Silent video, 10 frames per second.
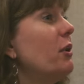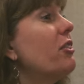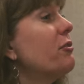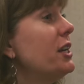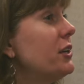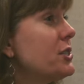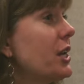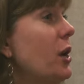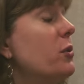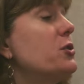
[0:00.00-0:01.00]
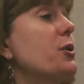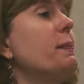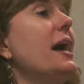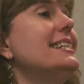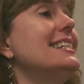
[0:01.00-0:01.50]
But three years ago, the
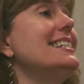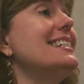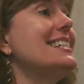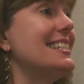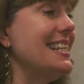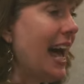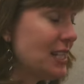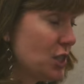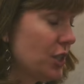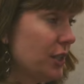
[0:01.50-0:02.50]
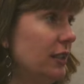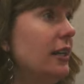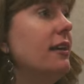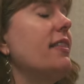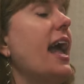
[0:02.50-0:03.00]
trip ended in disaster.
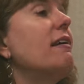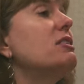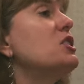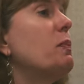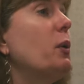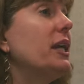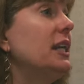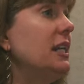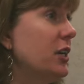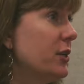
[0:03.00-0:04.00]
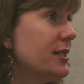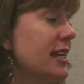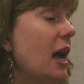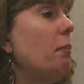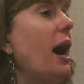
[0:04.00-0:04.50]
They haven't spoken in years,
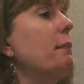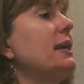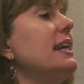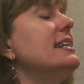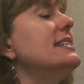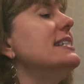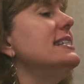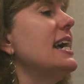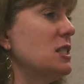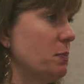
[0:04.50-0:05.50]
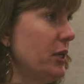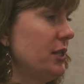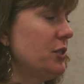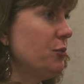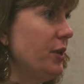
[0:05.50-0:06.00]
and Poppy is desperate
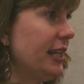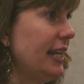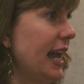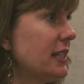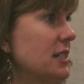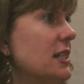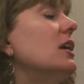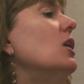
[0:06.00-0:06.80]
to reconnect.